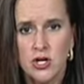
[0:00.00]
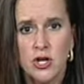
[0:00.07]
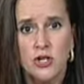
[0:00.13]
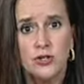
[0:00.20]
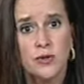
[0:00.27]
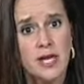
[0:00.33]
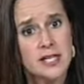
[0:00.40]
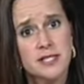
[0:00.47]

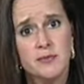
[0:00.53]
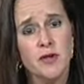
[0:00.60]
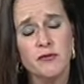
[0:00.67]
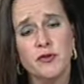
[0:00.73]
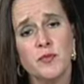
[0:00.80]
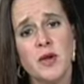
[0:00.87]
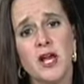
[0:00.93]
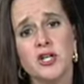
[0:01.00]
So that's some
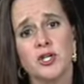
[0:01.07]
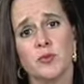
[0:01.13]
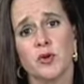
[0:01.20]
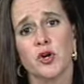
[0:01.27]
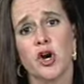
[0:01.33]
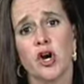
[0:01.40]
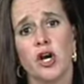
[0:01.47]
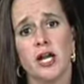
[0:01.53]
information
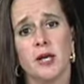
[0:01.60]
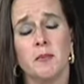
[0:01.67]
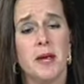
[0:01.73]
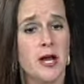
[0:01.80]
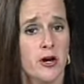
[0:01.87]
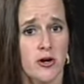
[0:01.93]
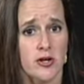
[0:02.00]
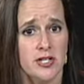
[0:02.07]
regarding
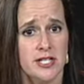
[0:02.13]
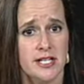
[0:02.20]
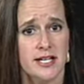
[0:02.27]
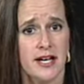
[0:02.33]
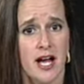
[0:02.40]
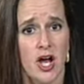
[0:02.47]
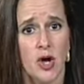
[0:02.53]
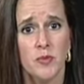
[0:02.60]
parenting.
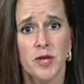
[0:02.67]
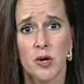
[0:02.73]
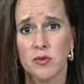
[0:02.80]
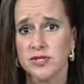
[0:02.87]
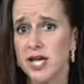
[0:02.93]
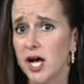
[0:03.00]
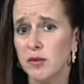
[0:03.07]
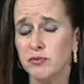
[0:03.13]
I hope that
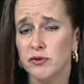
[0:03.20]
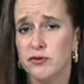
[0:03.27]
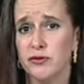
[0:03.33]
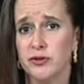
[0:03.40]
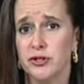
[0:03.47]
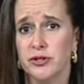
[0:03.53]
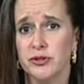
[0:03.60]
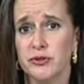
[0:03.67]
was helpful for
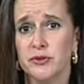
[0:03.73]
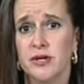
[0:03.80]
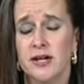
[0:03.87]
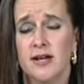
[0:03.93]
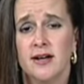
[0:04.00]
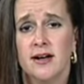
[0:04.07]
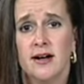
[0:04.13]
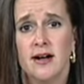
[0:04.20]
you.
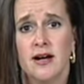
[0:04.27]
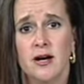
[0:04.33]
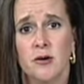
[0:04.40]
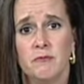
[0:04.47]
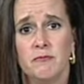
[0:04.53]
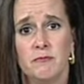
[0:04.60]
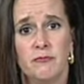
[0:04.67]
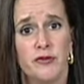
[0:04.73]

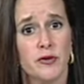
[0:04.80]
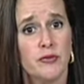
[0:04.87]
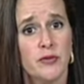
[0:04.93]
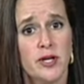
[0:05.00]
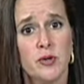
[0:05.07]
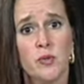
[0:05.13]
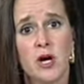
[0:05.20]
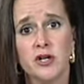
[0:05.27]
Feel
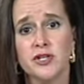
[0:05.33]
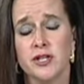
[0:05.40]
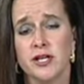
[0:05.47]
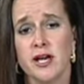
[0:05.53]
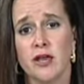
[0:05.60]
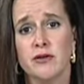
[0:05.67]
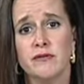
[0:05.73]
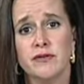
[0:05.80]
free to watch the
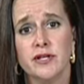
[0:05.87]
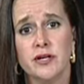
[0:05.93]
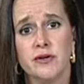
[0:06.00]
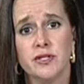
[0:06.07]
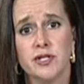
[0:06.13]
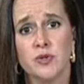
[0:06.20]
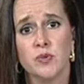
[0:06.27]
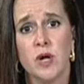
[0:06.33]
other
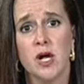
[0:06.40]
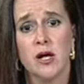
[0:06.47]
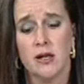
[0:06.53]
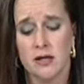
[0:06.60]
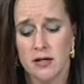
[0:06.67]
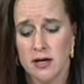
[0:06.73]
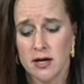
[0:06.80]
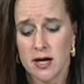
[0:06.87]
videos as
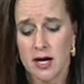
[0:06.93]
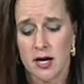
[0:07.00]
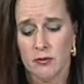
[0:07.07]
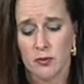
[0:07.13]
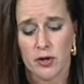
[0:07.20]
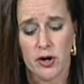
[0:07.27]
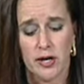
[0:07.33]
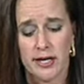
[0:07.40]
well
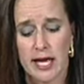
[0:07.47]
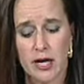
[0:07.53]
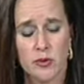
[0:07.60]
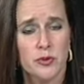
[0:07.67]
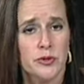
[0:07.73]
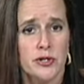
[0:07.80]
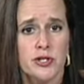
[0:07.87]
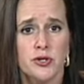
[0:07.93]
regarding
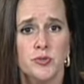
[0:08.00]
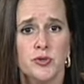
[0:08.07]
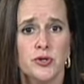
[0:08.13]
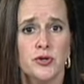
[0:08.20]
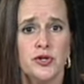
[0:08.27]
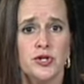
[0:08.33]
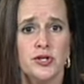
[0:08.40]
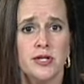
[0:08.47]
equitable
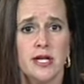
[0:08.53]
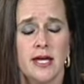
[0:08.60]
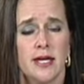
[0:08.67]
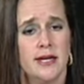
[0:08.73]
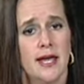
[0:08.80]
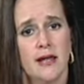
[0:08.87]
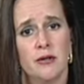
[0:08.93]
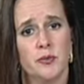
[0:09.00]
distribution
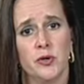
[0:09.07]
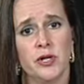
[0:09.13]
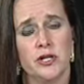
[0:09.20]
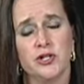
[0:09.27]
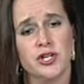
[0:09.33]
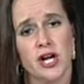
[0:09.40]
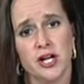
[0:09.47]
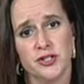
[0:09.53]
and alimony
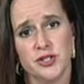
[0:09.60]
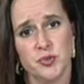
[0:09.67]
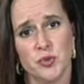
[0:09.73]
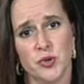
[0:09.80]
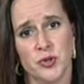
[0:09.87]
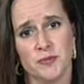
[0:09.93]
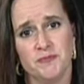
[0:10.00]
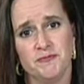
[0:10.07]
and child
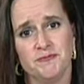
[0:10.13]
support.